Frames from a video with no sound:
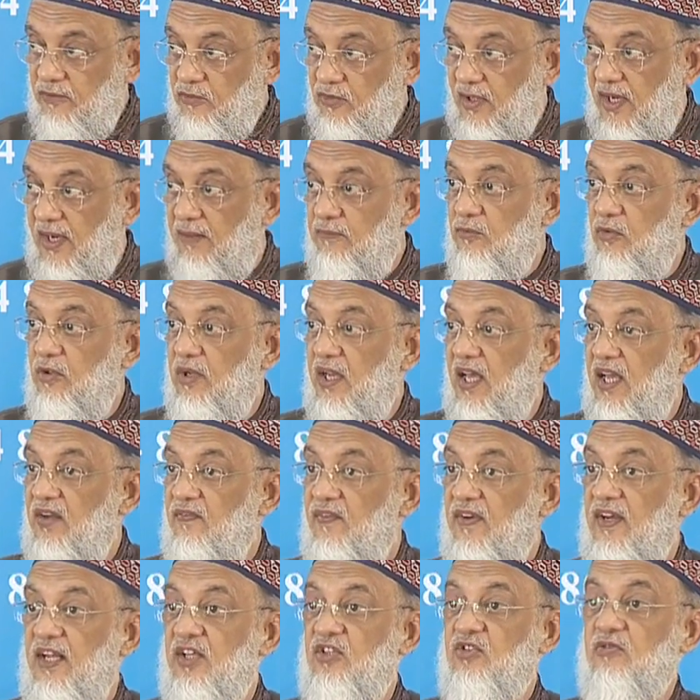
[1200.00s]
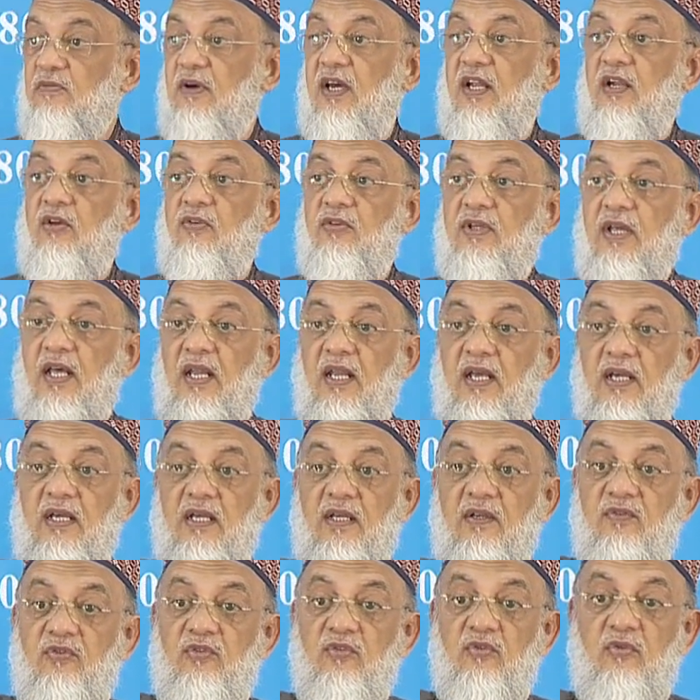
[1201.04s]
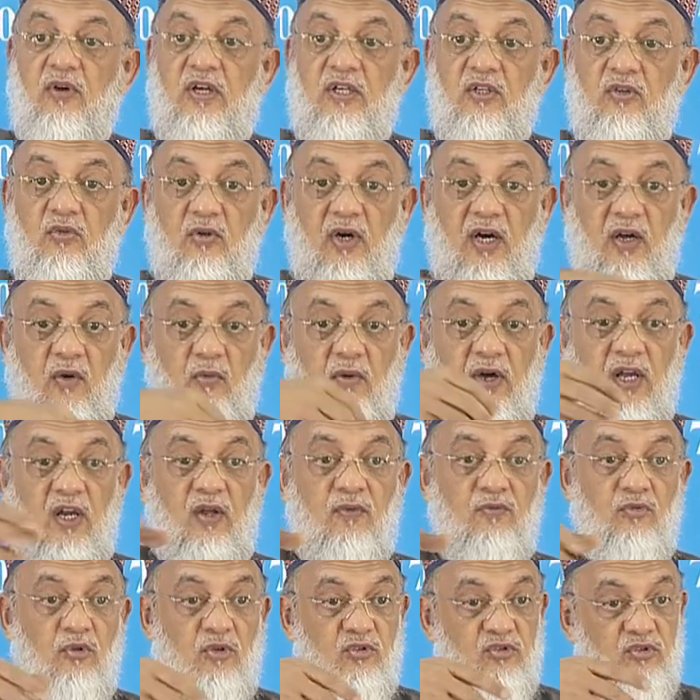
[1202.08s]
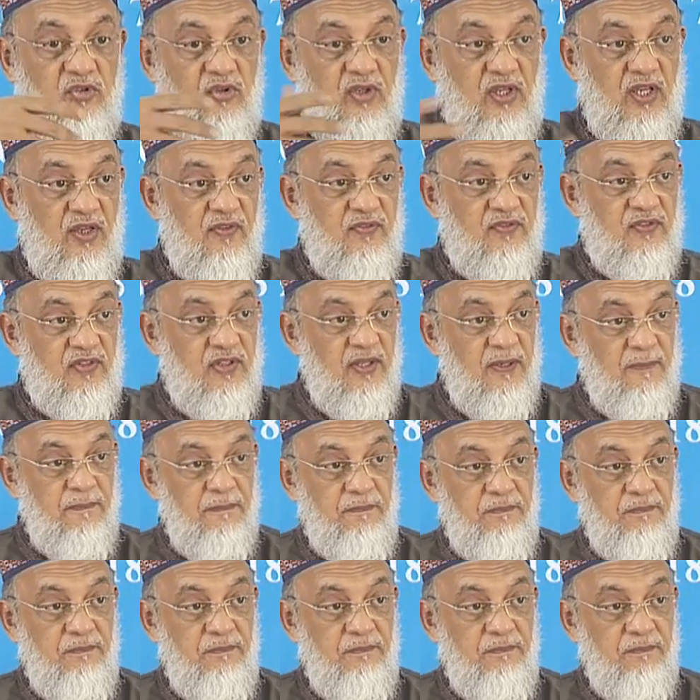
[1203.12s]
So alhamdulillah, if Allah subhanahu wa ta'ala gives you and you are one of those who gives,